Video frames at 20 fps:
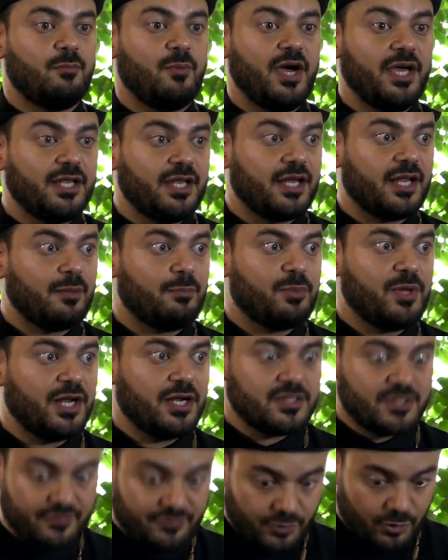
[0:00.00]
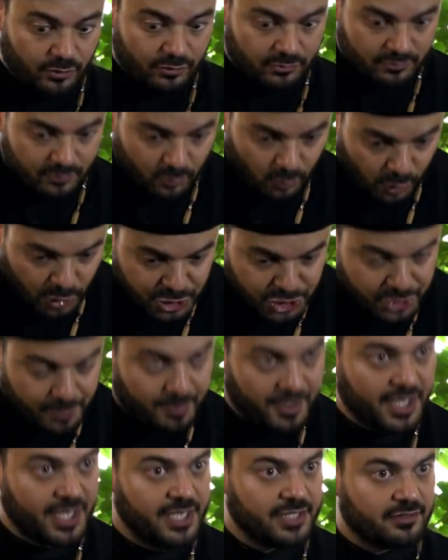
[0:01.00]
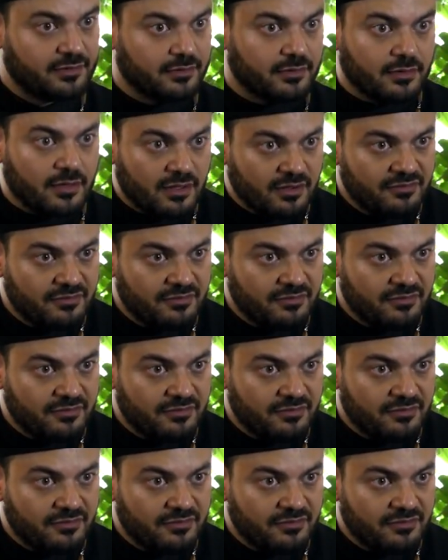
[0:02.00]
might not appear as if you're worshiping it